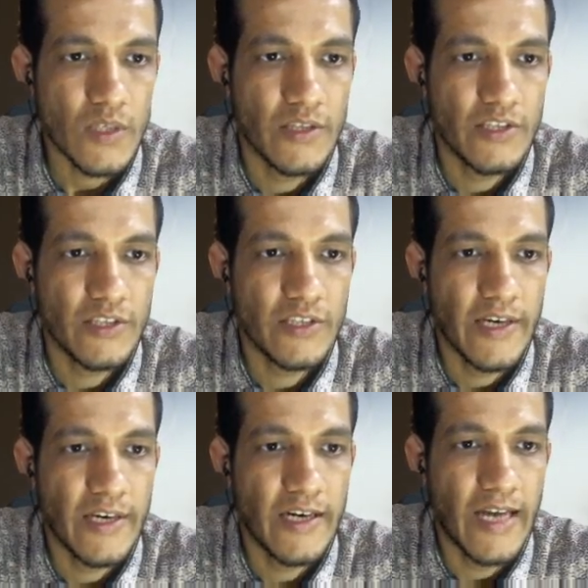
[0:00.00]
this is
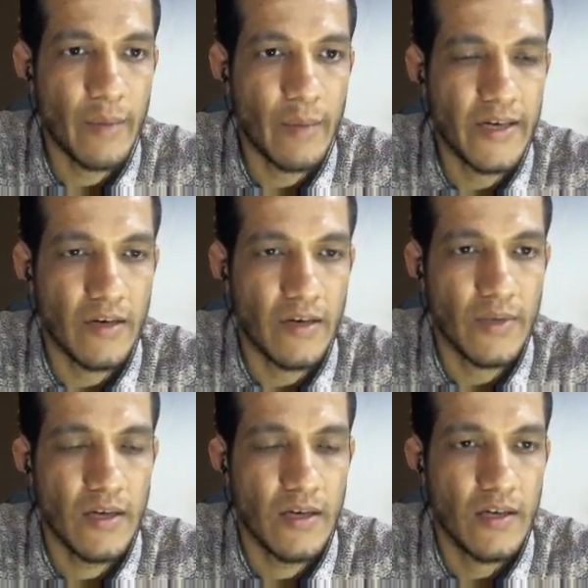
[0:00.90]
inner diameter of
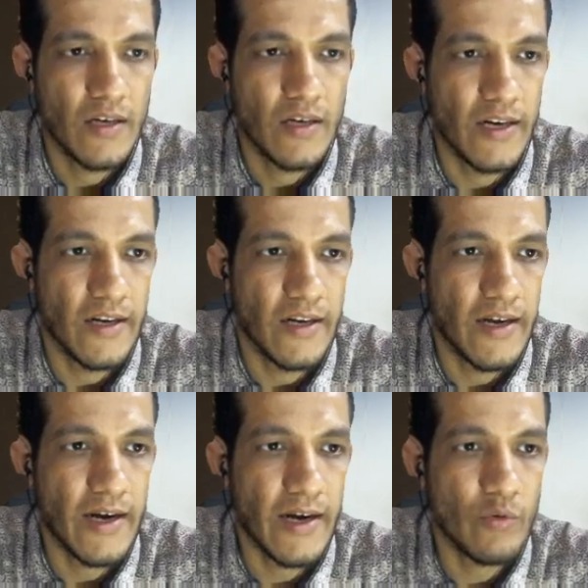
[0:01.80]
the runner,
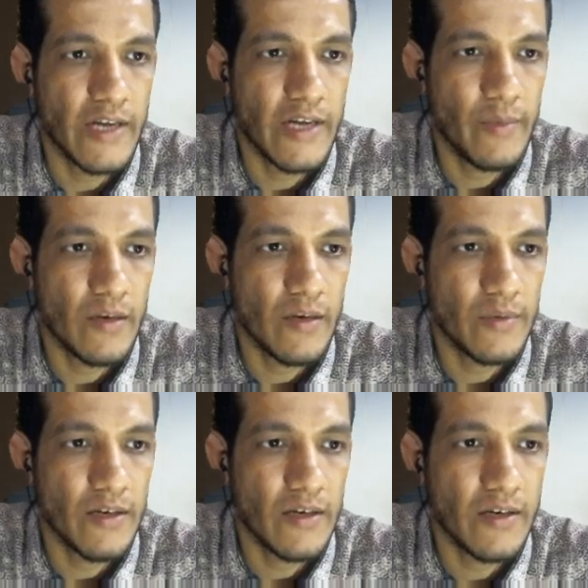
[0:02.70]
and outer diameter of
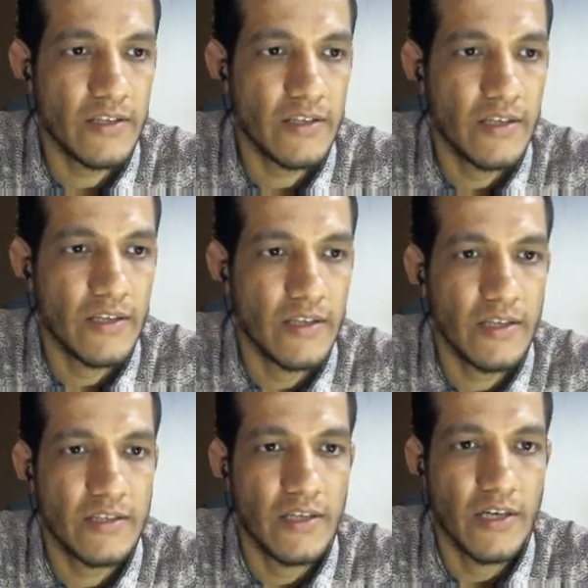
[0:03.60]
the runner is
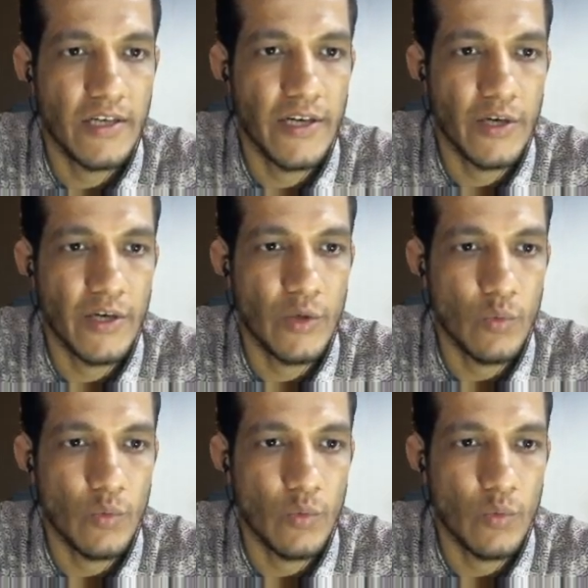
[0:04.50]
D2.